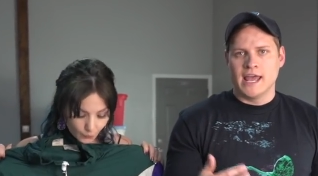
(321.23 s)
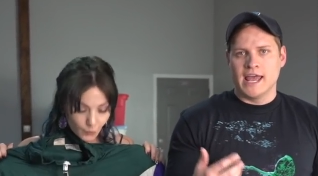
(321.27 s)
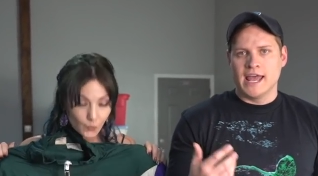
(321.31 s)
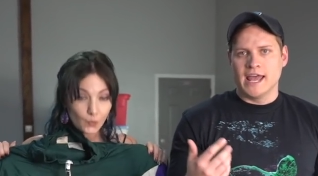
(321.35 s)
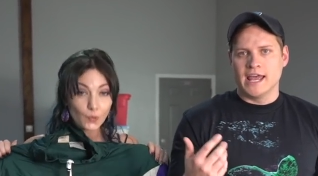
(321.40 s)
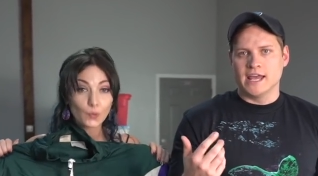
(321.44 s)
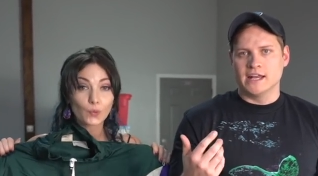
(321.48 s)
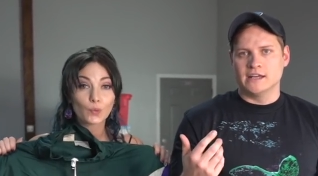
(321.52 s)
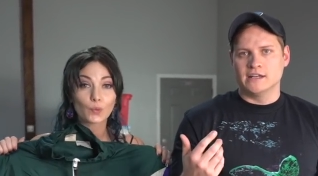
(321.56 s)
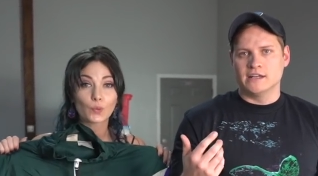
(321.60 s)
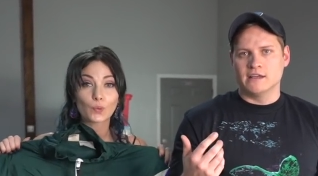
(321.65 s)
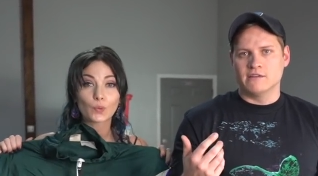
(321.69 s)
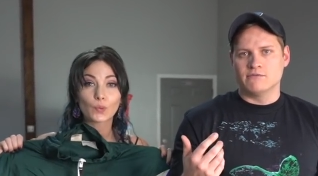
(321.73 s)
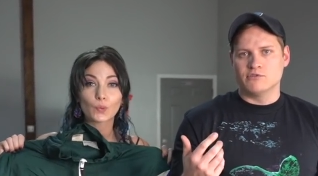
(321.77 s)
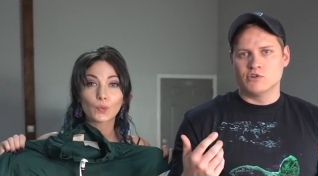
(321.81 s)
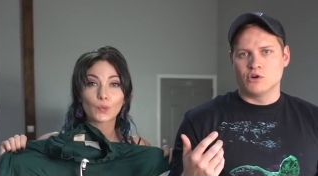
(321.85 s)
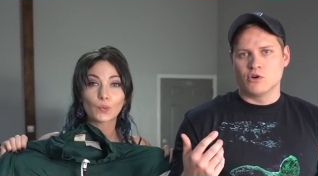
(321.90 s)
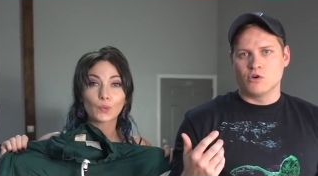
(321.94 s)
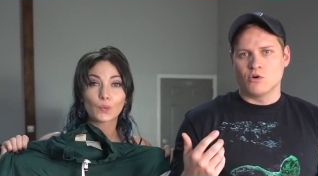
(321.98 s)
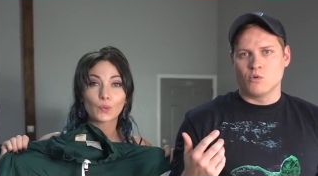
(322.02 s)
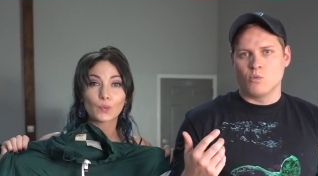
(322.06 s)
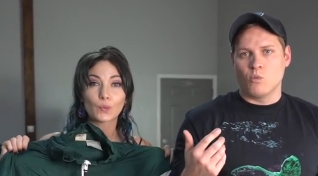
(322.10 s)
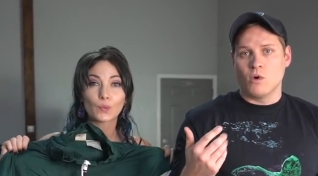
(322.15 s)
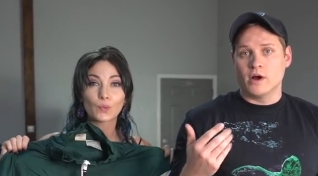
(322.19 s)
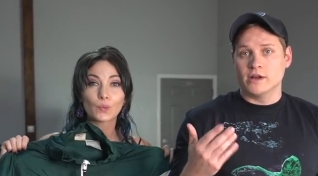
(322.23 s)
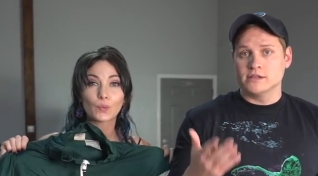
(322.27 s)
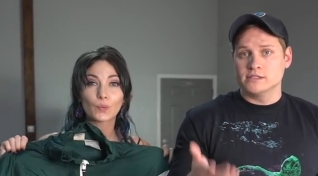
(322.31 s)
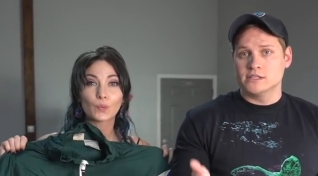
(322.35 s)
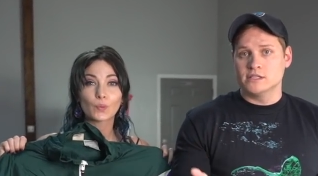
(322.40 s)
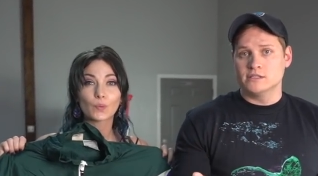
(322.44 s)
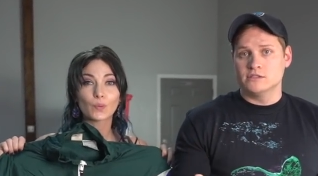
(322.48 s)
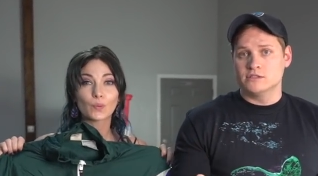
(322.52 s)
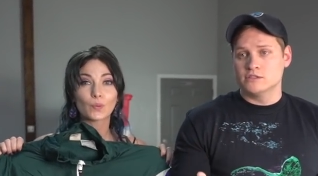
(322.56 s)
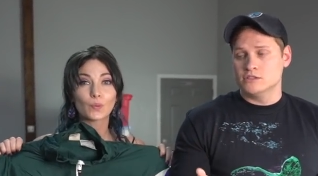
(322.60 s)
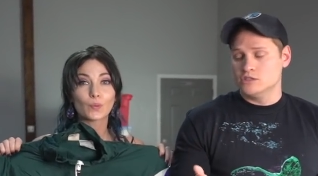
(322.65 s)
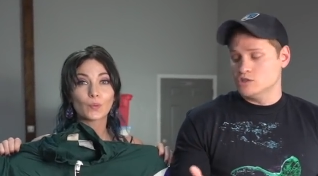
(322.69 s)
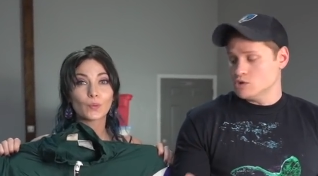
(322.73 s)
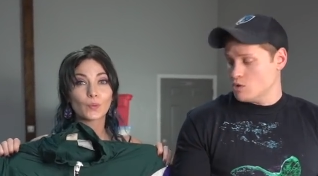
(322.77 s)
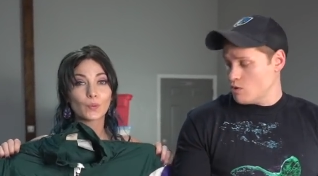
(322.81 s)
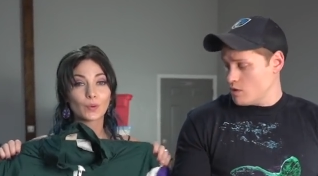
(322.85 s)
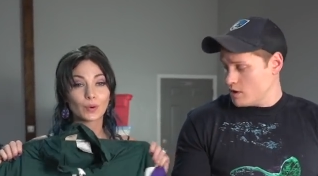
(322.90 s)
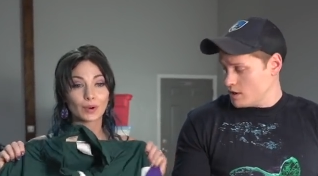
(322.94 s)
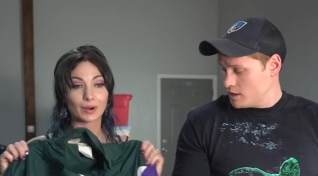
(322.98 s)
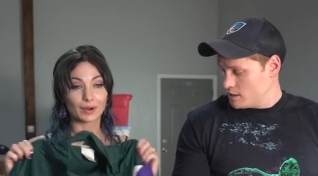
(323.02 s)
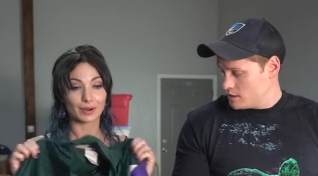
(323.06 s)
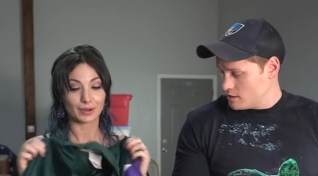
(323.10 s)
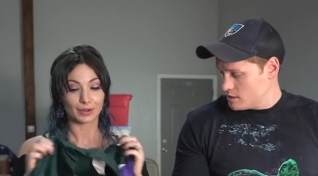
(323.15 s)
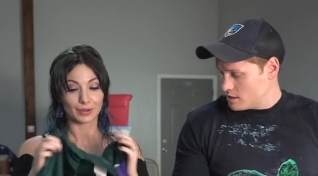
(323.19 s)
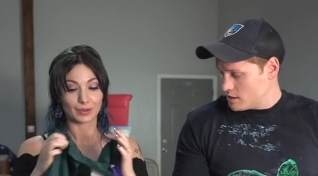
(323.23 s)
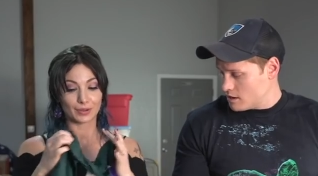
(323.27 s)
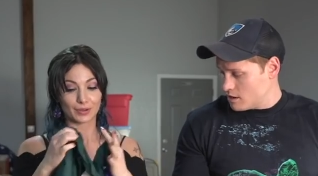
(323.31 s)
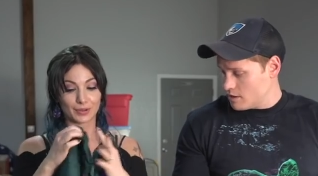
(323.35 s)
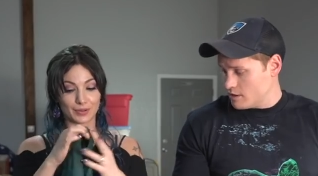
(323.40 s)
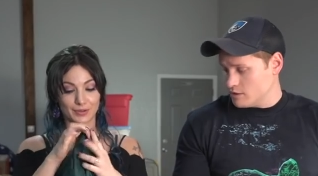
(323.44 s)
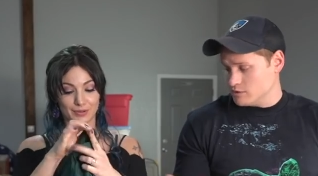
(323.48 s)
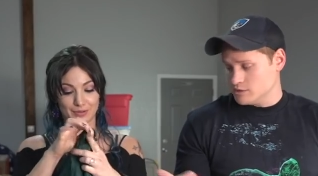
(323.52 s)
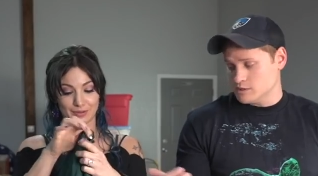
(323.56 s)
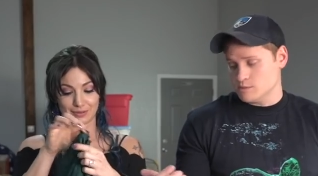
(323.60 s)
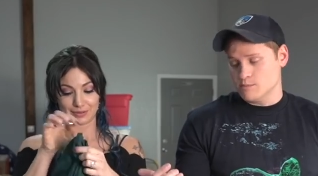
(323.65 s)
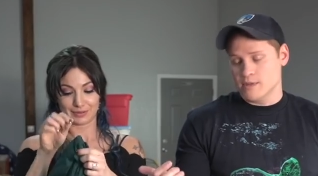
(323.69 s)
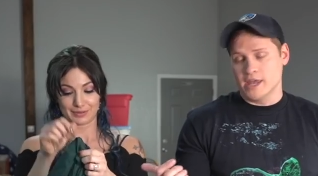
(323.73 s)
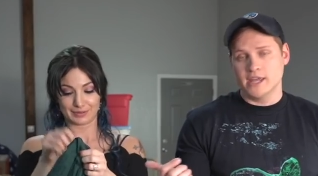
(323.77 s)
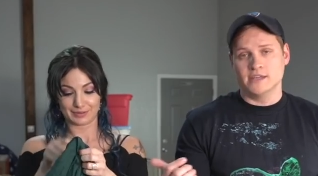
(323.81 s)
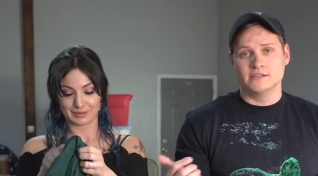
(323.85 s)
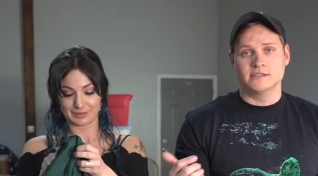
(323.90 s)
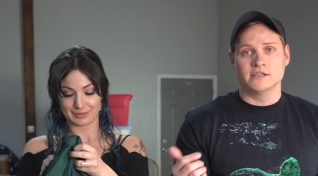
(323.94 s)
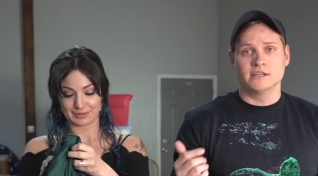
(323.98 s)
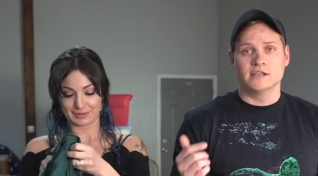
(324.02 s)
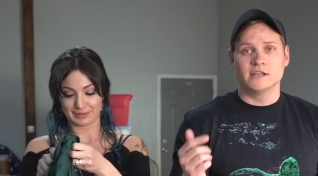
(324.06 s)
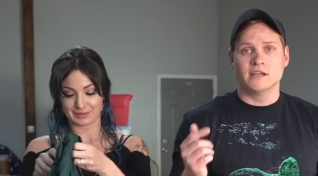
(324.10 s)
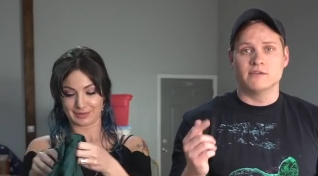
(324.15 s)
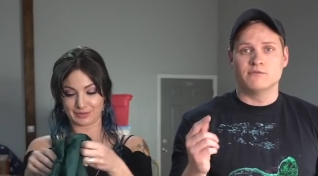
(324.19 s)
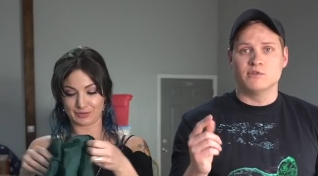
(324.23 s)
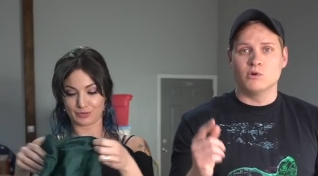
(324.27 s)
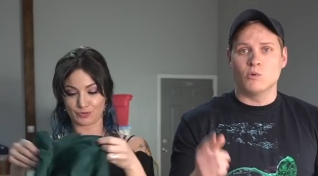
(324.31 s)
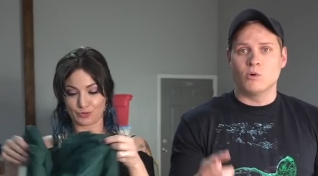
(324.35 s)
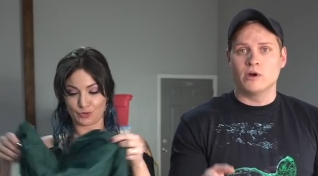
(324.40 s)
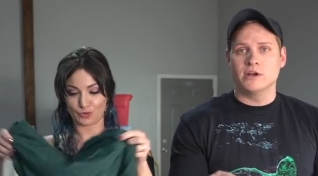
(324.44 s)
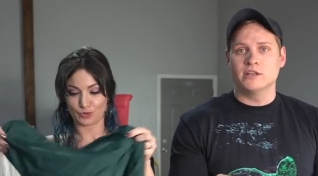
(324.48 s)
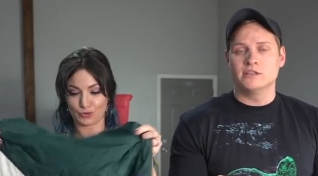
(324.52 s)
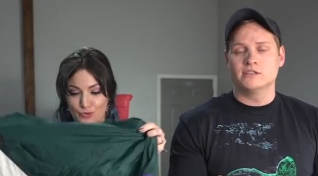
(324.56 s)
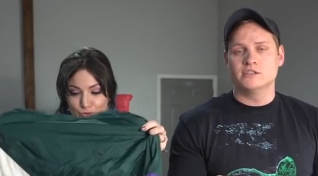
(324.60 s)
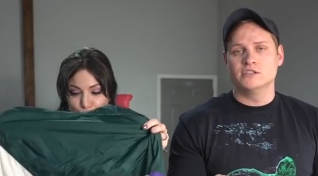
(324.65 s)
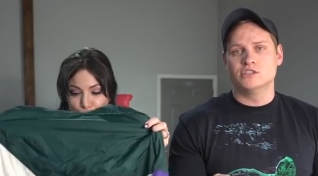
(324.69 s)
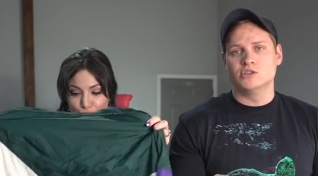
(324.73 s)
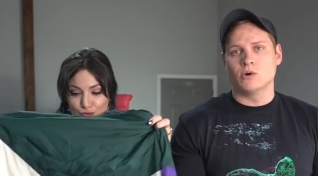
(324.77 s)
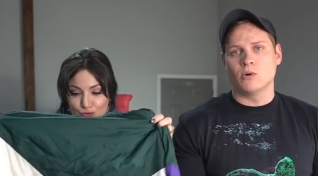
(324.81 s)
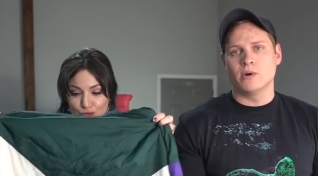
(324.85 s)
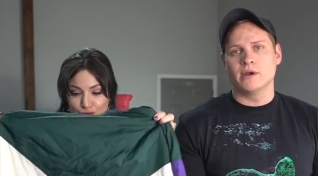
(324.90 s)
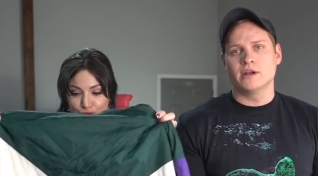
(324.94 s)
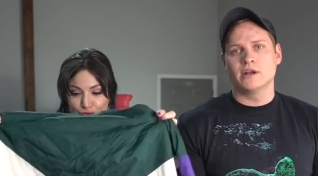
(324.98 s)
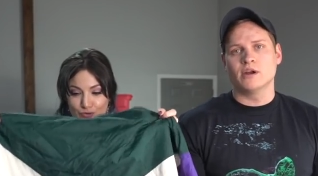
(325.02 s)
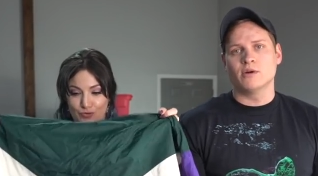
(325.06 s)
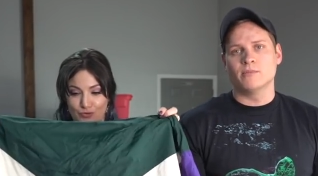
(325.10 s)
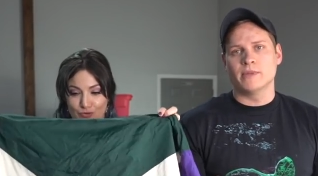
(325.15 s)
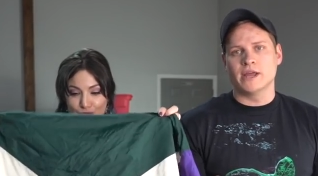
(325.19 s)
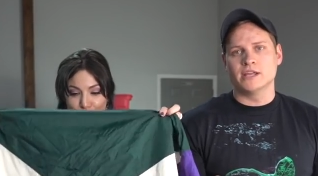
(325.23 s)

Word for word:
Speaker 1: And if you're wanting to join, uh, that's amazing. If you wanted to join our